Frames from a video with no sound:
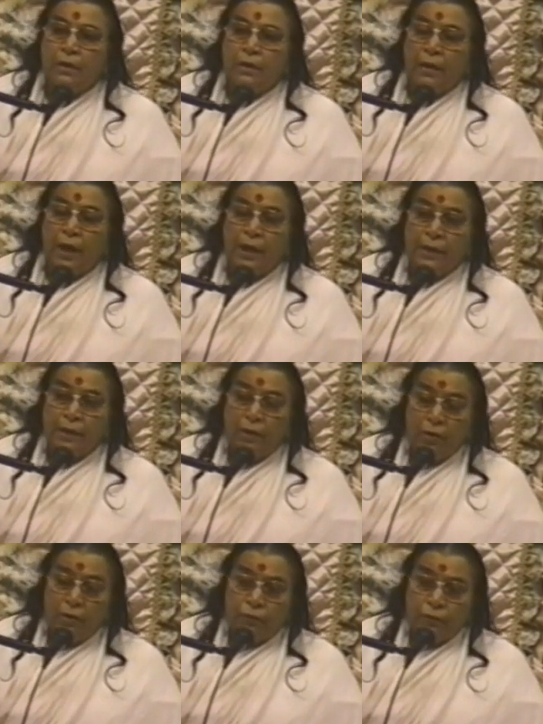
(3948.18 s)
I
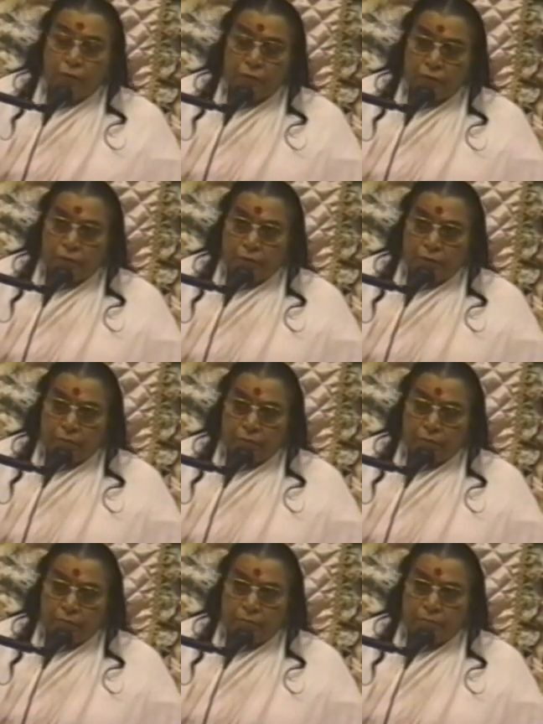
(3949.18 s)
cannot force on you.
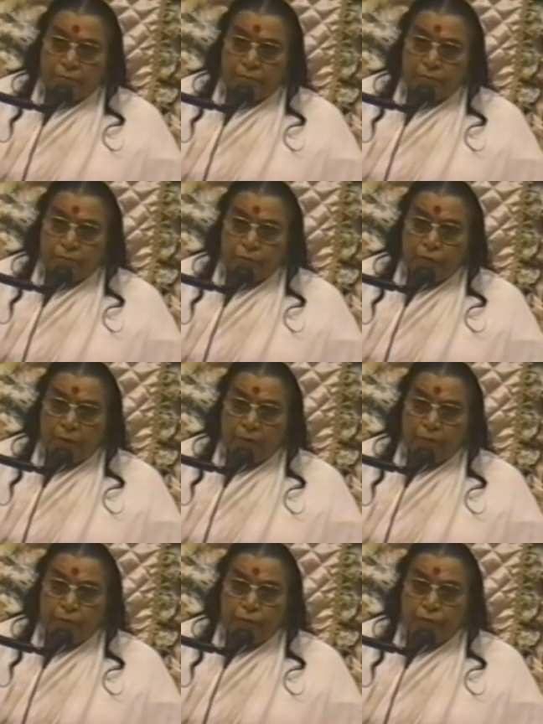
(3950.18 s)
You have
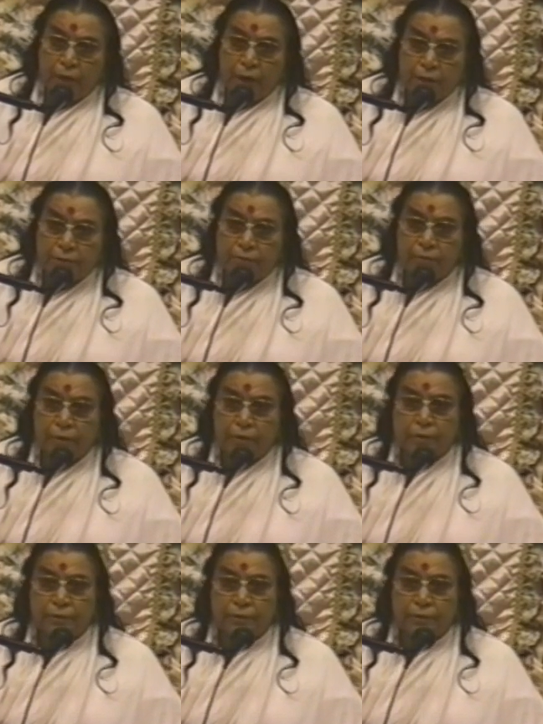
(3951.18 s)
to ask for it.